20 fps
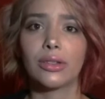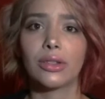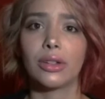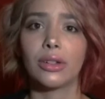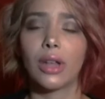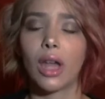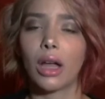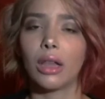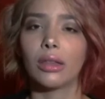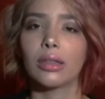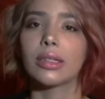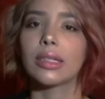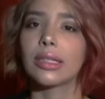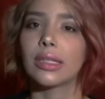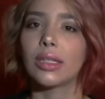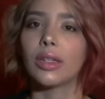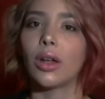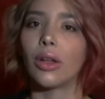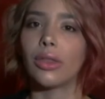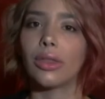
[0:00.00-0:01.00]
are not
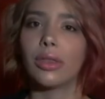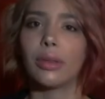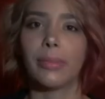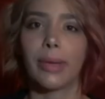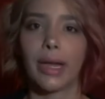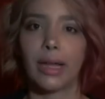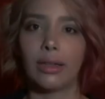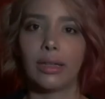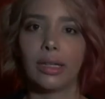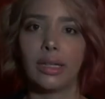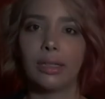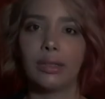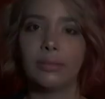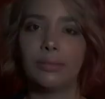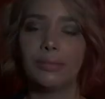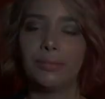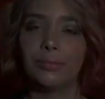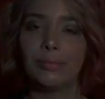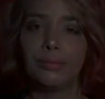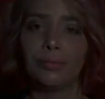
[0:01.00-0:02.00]
listed on the ballot.
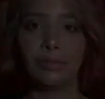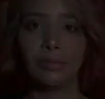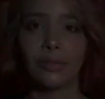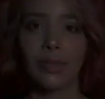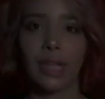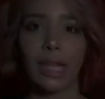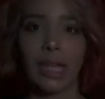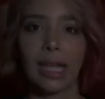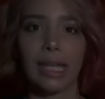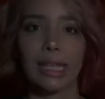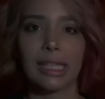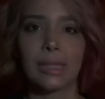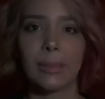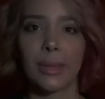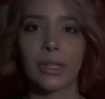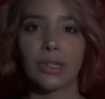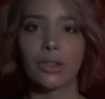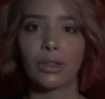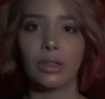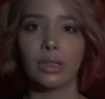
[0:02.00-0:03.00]
A
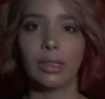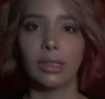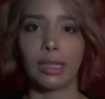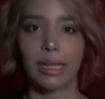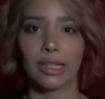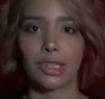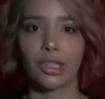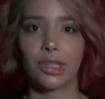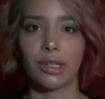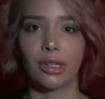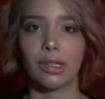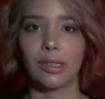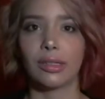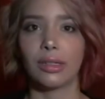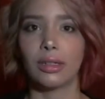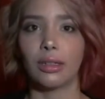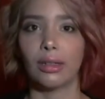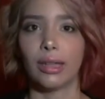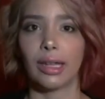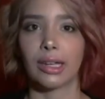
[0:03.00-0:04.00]
special election is an
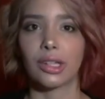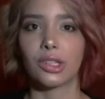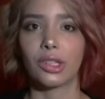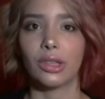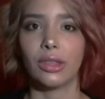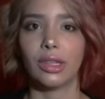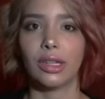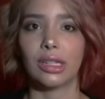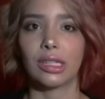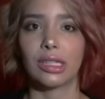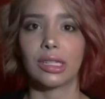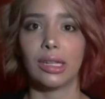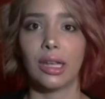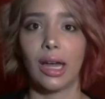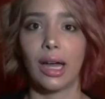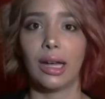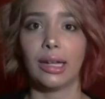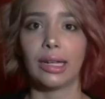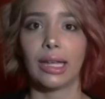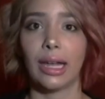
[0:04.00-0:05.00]
election that is
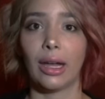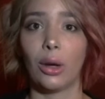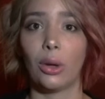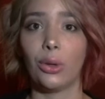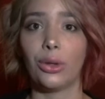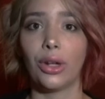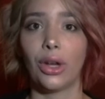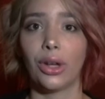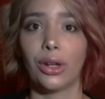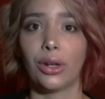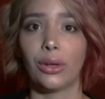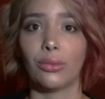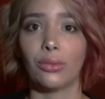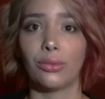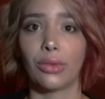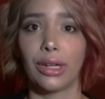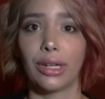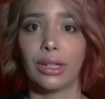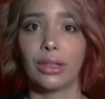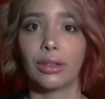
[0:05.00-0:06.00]
not held on a
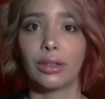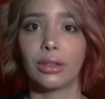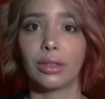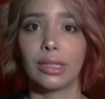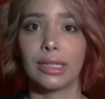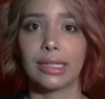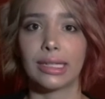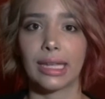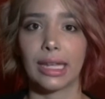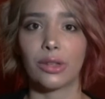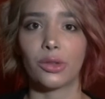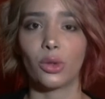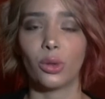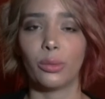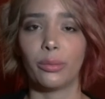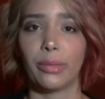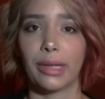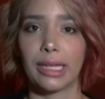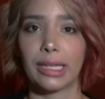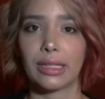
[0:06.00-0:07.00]
regularly
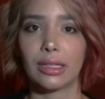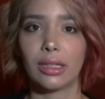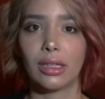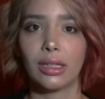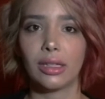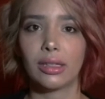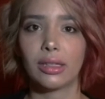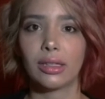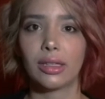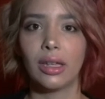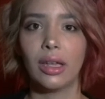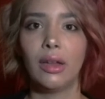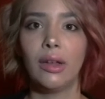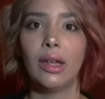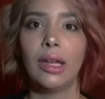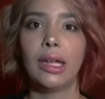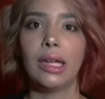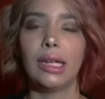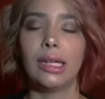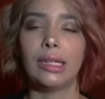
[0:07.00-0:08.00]
scheduled basis.
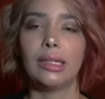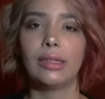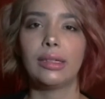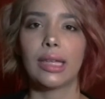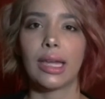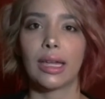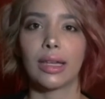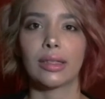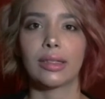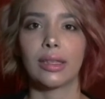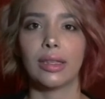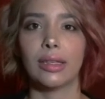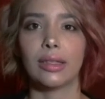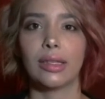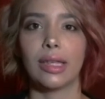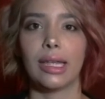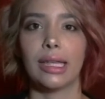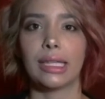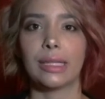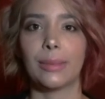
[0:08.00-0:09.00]
In Texas,
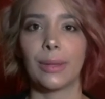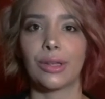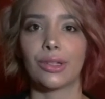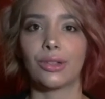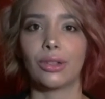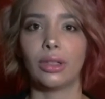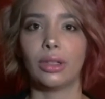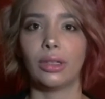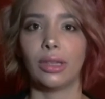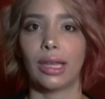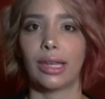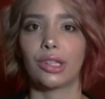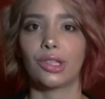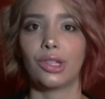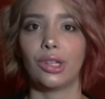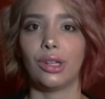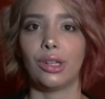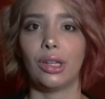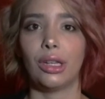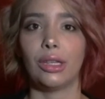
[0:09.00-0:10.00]
a special
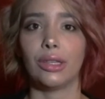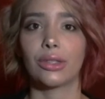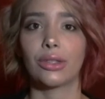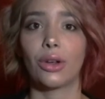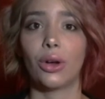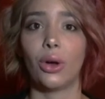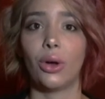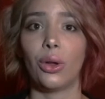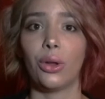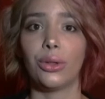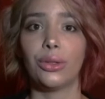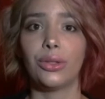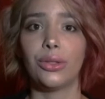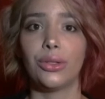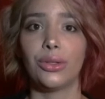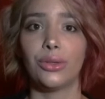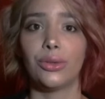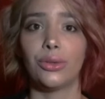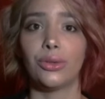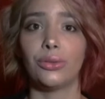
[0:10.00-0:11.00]
election is called
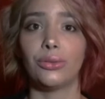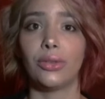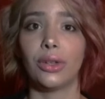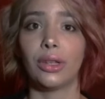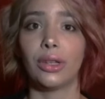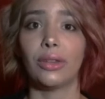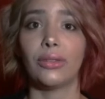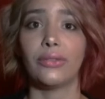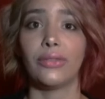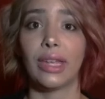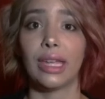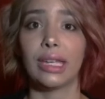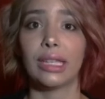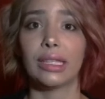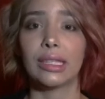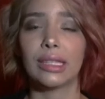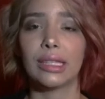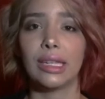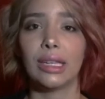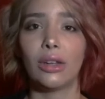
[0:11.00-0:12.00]
to fill a
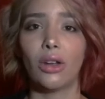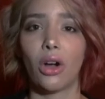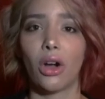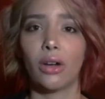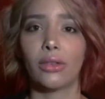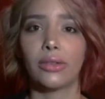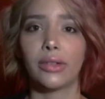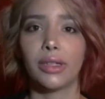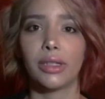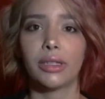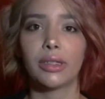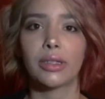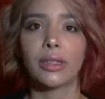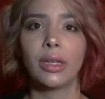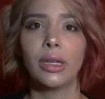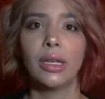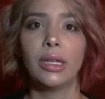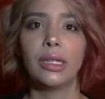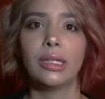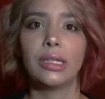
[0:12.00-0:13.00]
vacancy in office,
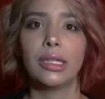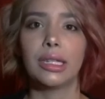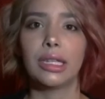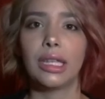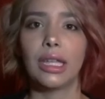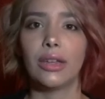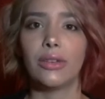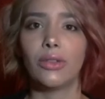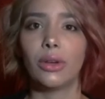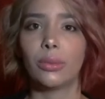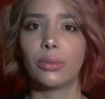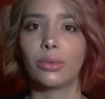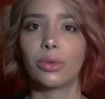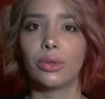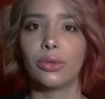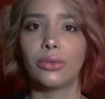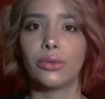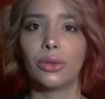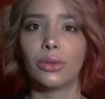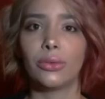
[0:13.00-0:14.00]
to give
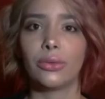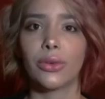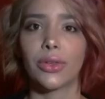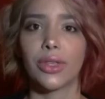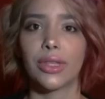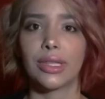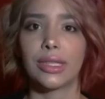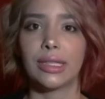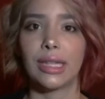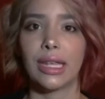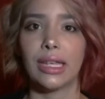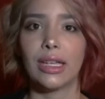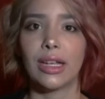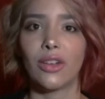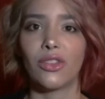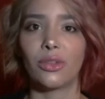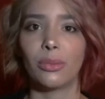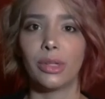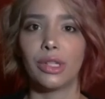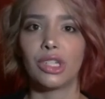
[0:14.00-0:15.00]
approval for the state
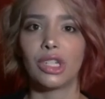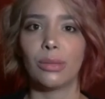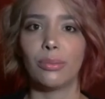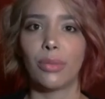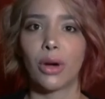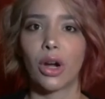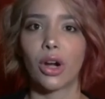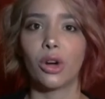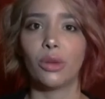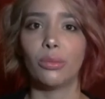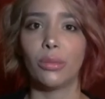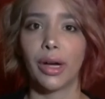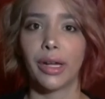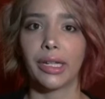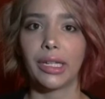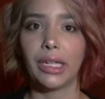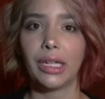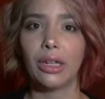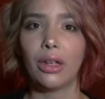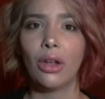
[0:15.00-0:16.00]
government to borrow
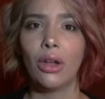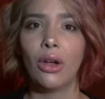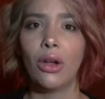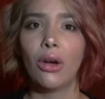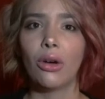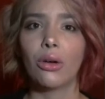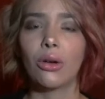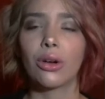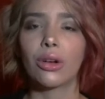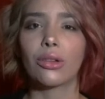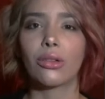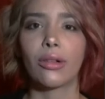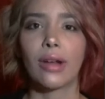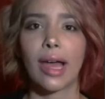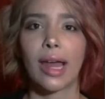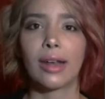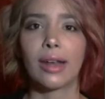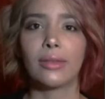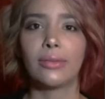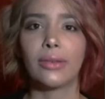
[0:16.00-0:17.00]
money, or to
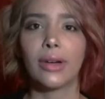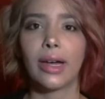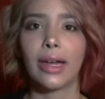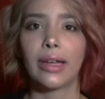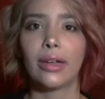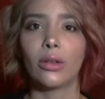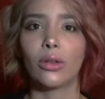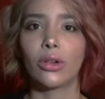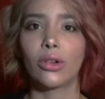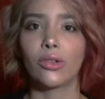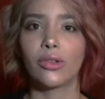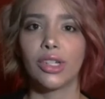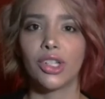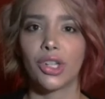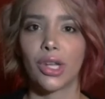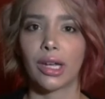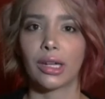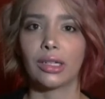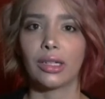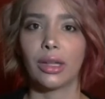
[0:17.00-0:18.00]
ratify or
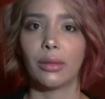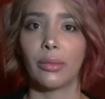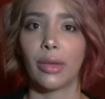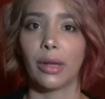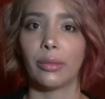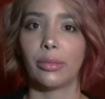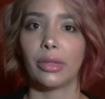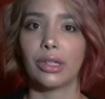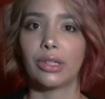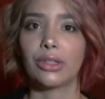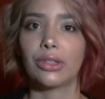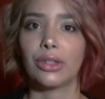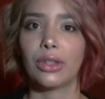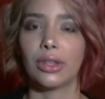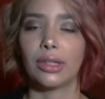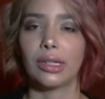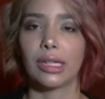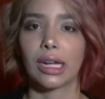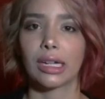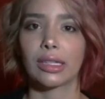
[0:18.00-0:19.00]
reject amendments to
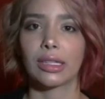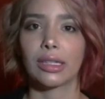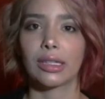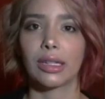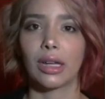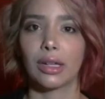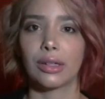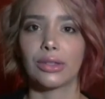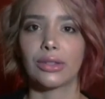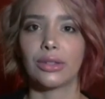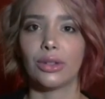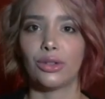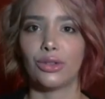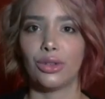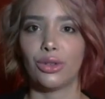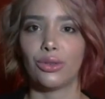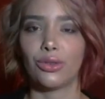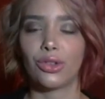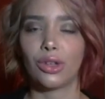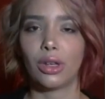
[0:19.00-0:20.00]
the Texas
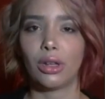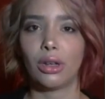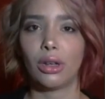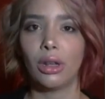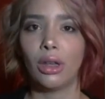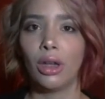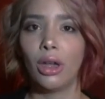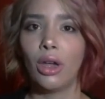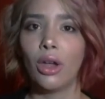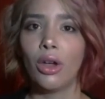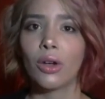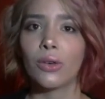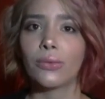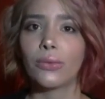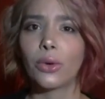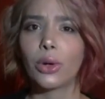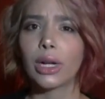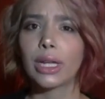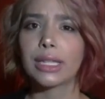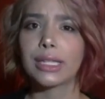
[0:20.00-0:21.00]
Constitution.
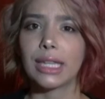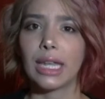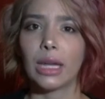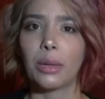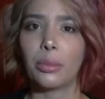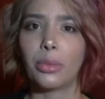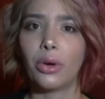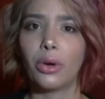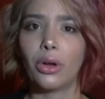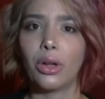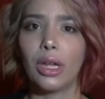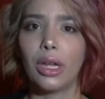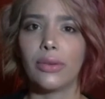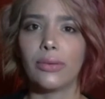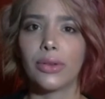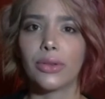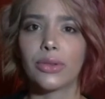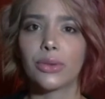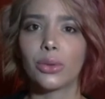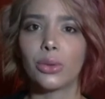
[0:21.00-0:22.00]
For example, if
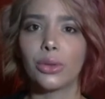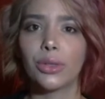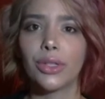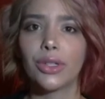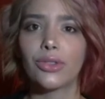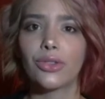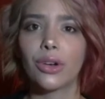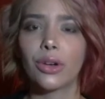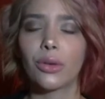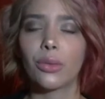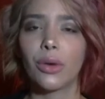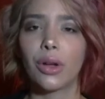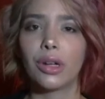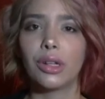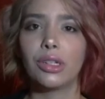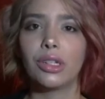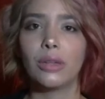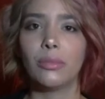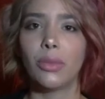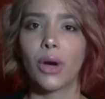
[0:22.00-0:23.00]
a school district
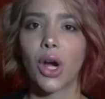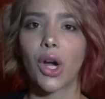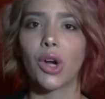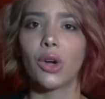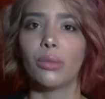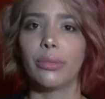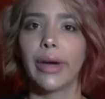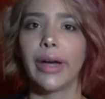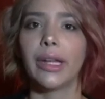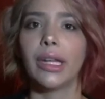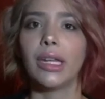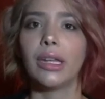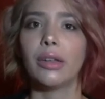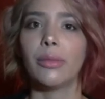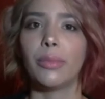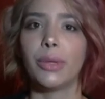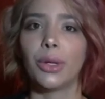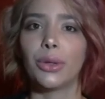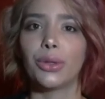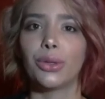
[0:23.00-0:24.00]
wanted to borrow money to
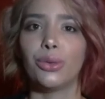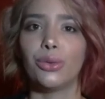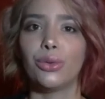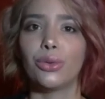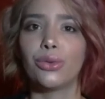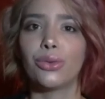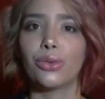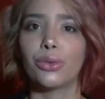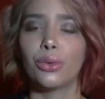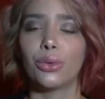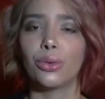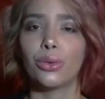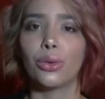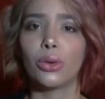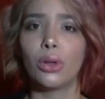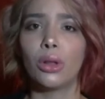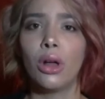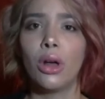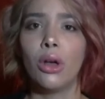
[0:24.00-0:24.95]
build a new school